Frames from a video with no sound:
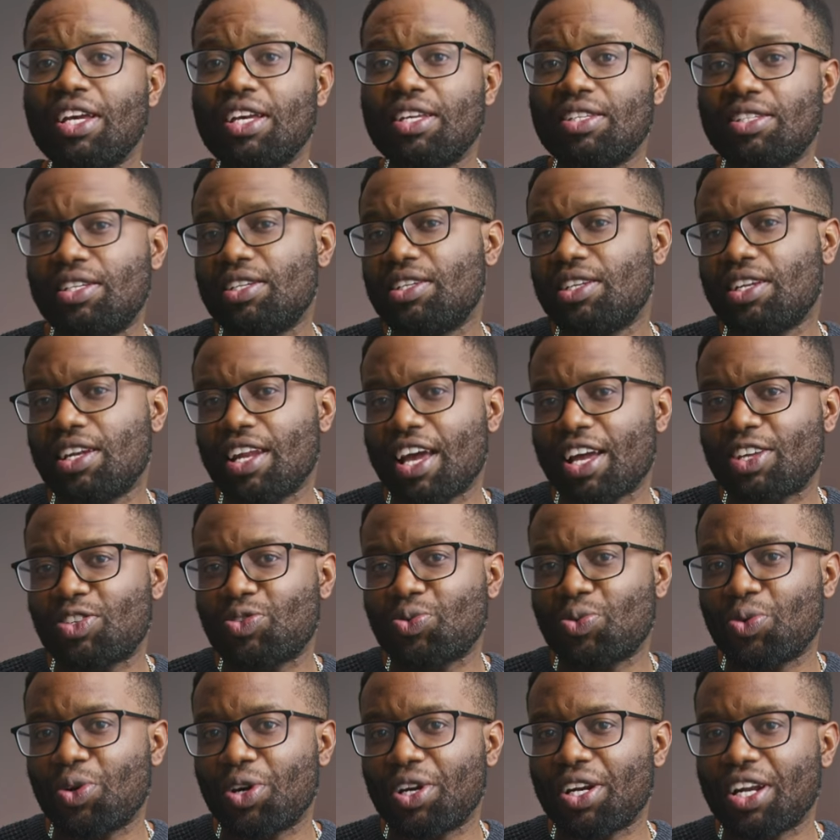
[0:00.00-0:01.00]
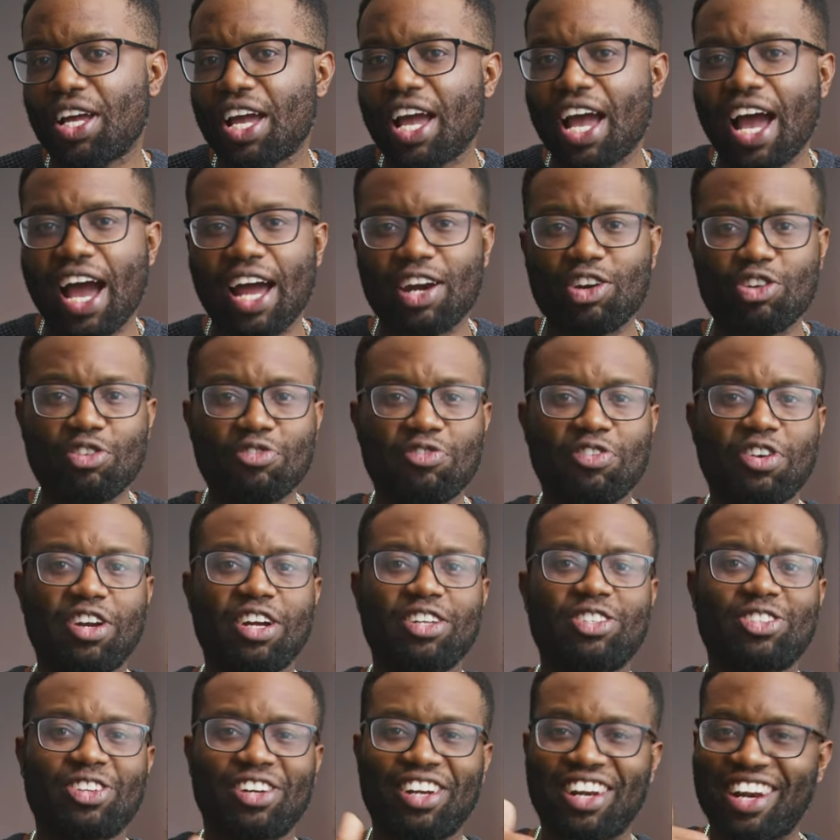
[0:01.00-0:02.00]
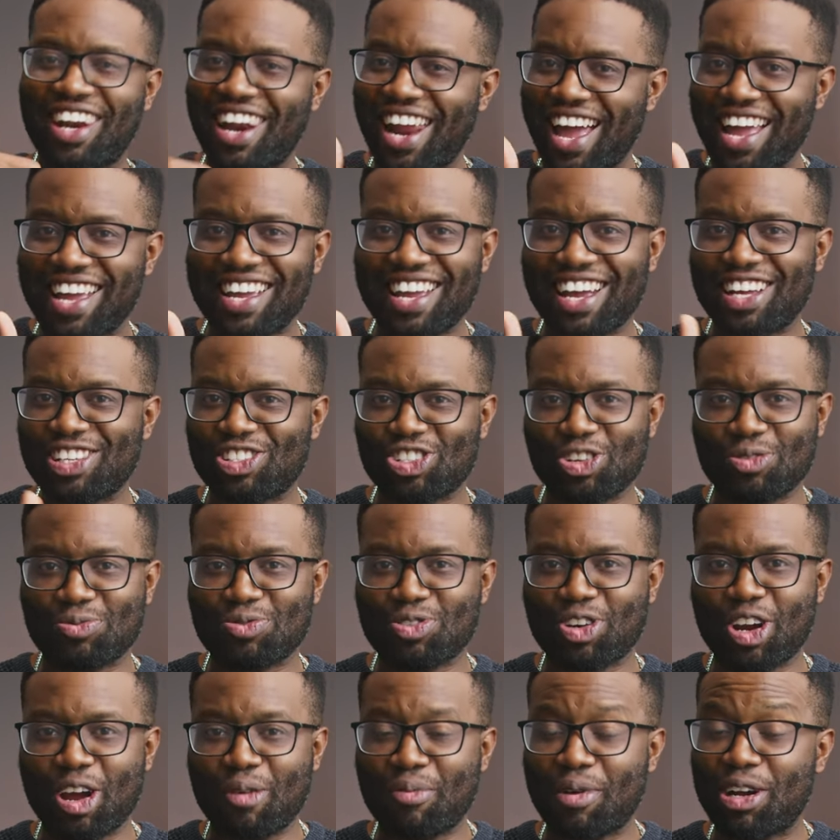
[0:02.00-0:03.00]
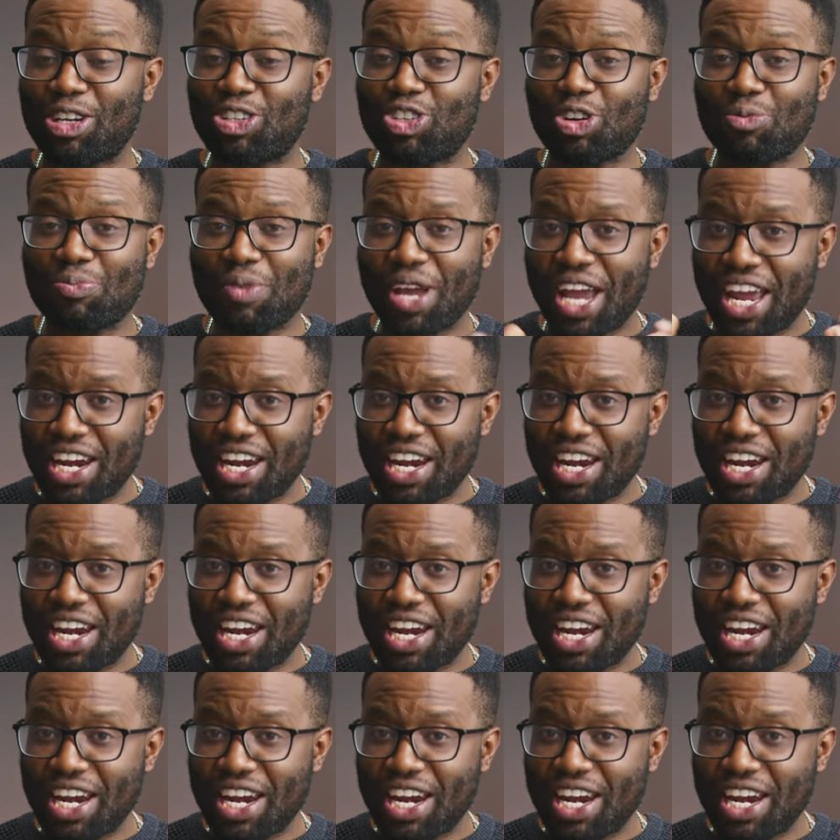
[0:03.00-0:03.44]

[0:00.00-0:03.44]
See you in the next one, and don't forget to like and subscribe and drop